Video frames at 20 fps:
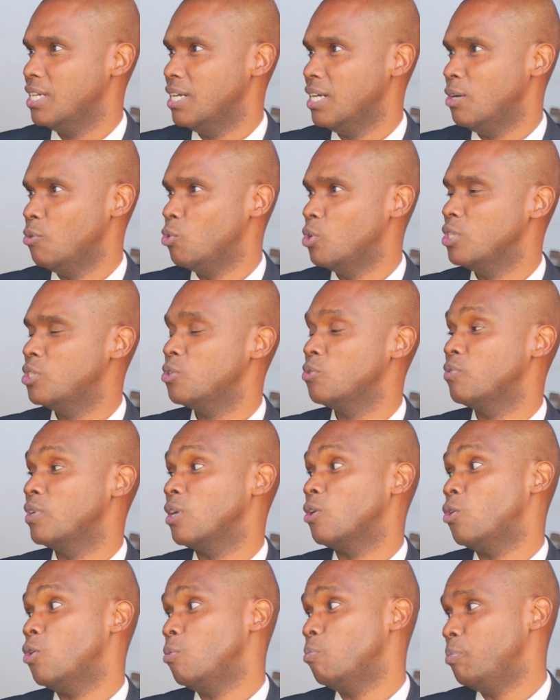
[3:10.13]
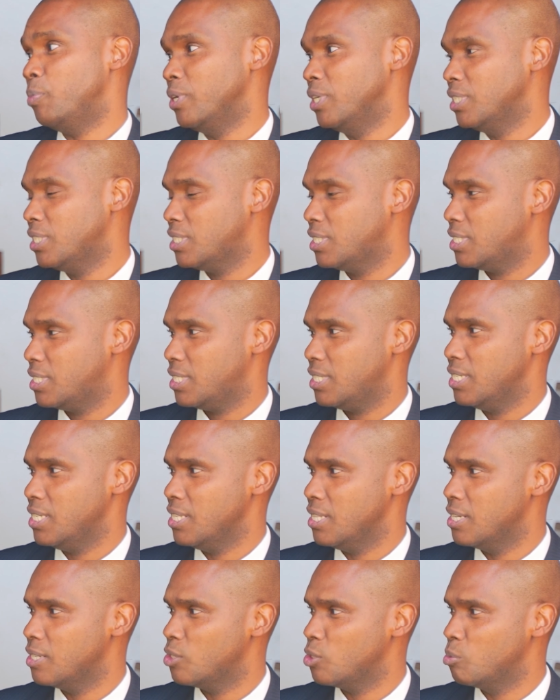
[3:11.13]
once you've accomplished
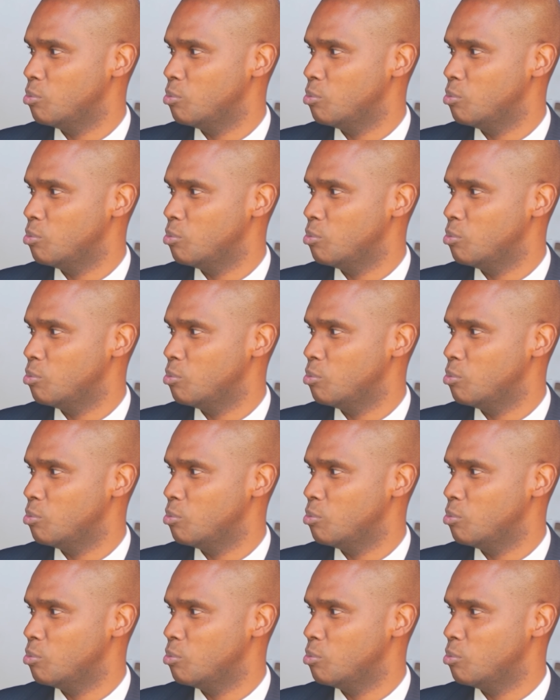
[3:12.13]
that